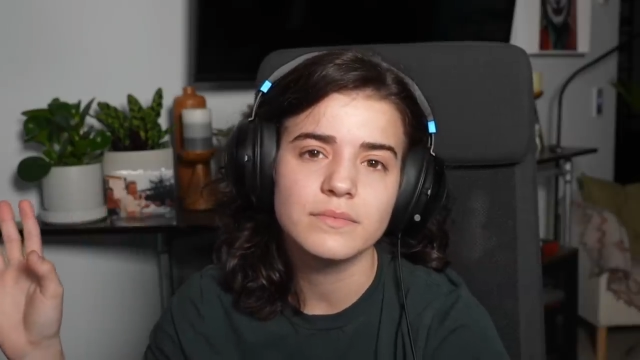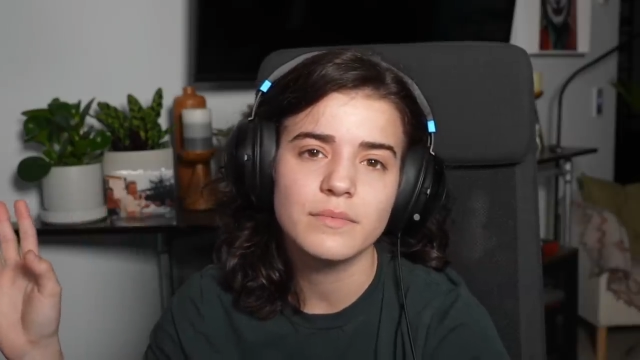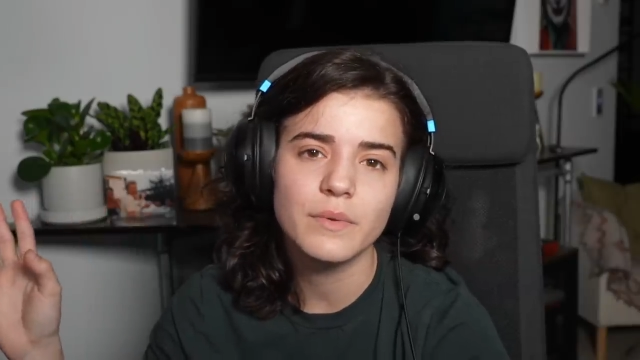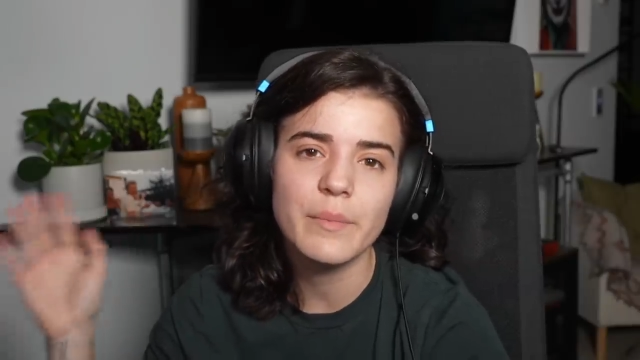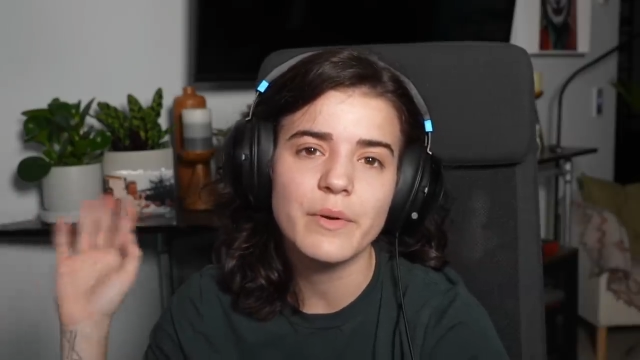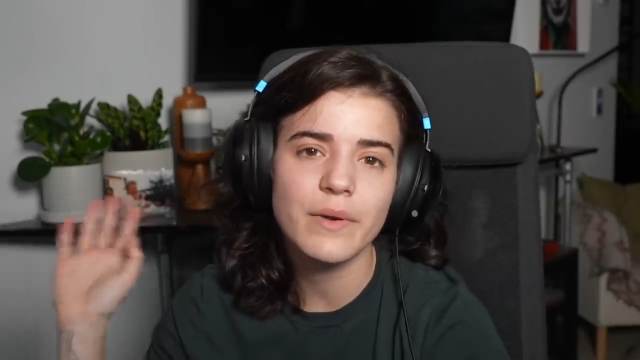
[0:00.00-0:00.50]

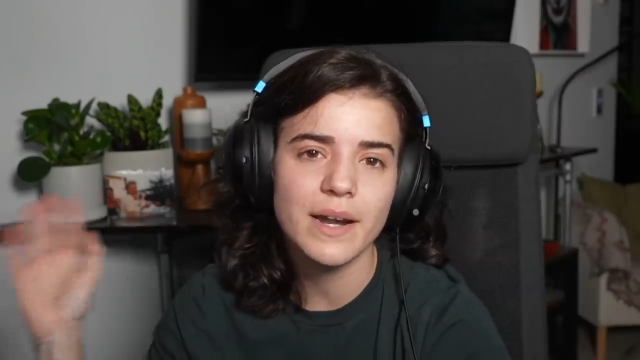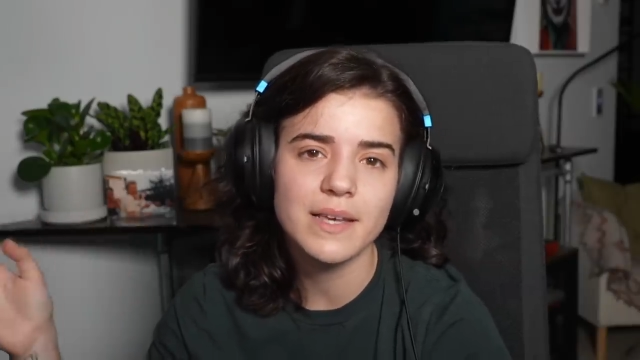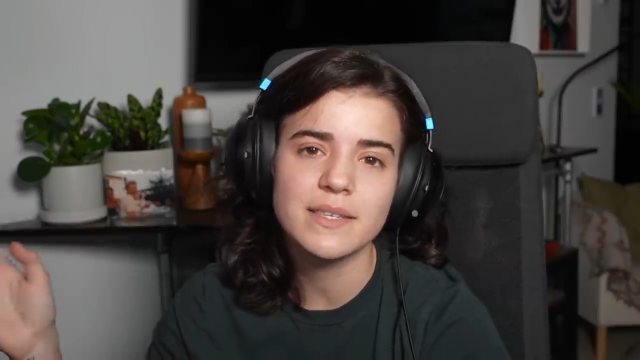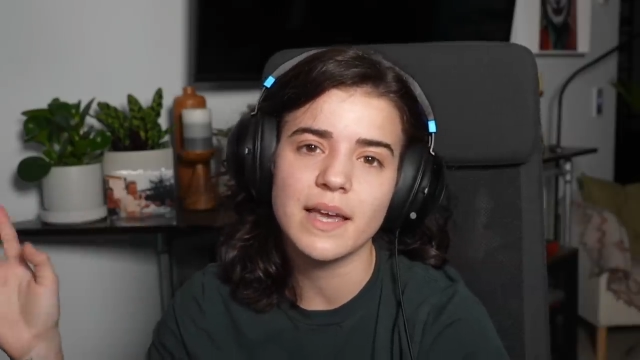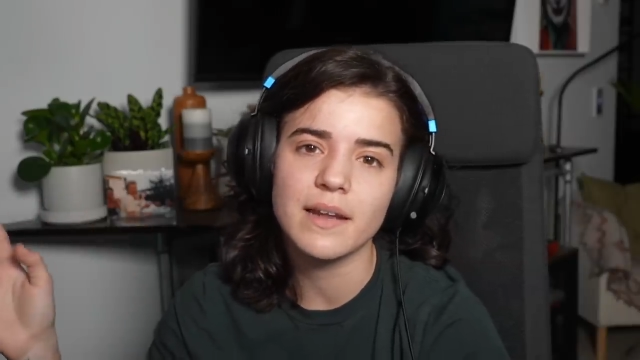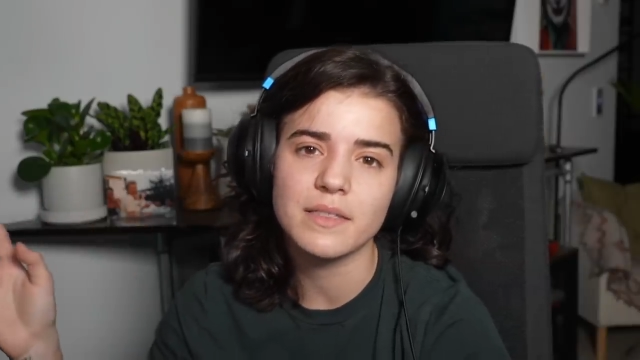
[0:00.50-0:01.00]
Remember when I
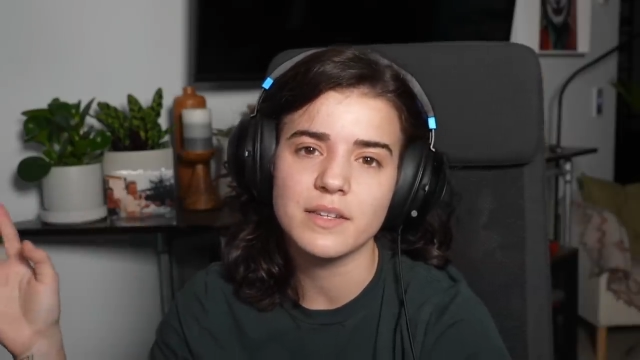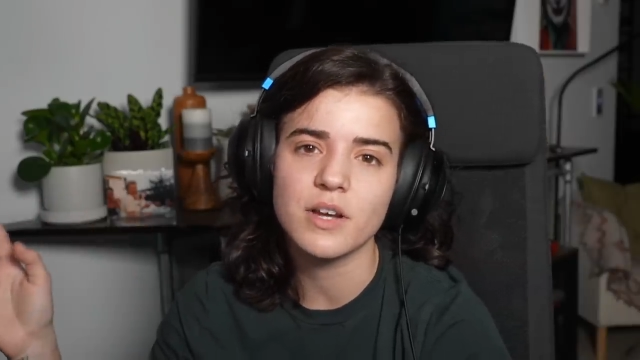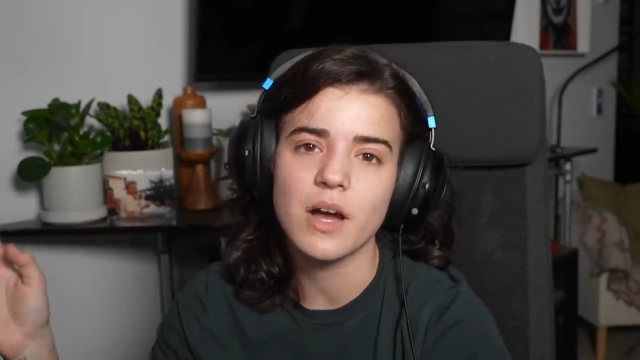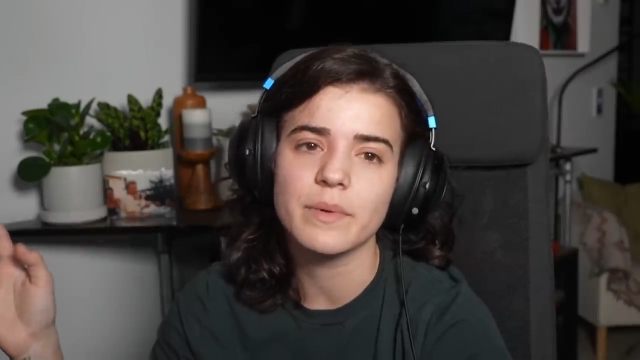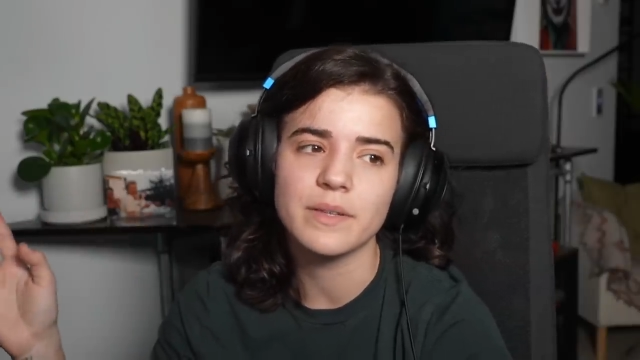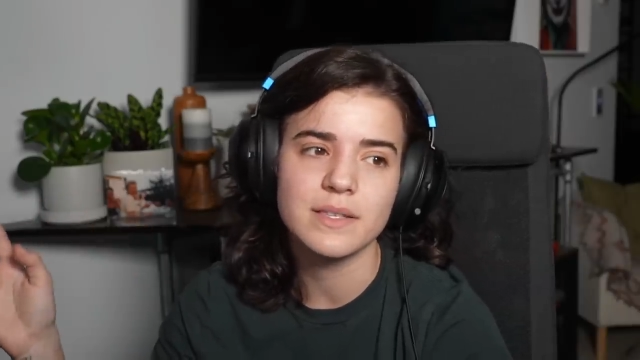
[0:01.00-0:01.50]
said at the
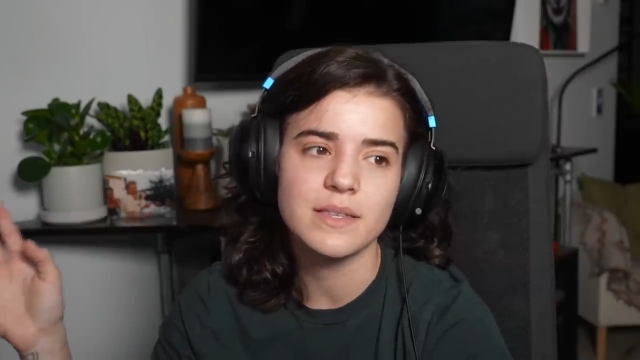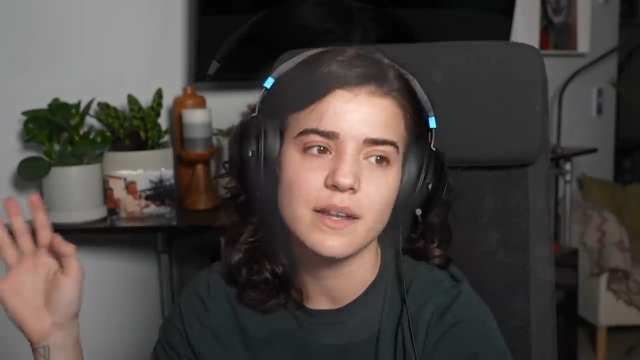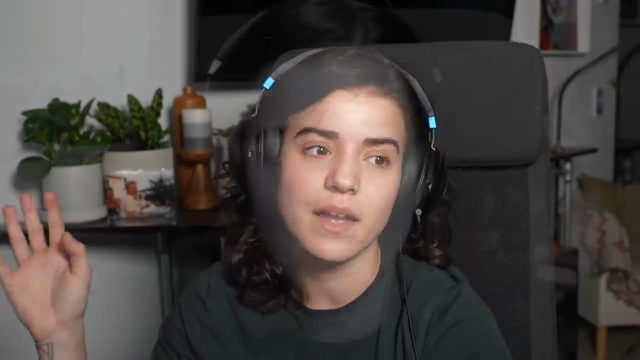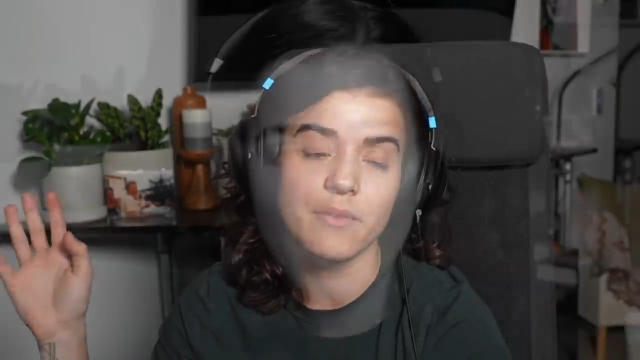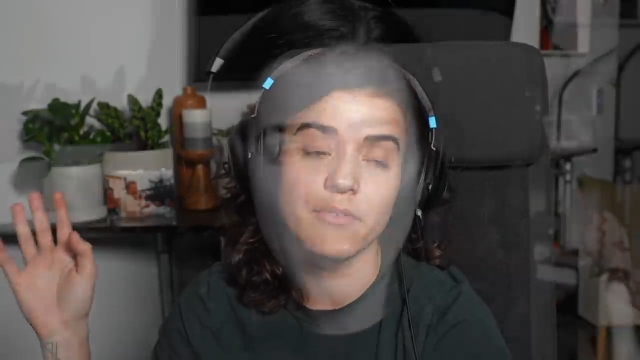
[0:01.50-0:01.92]
top of this that I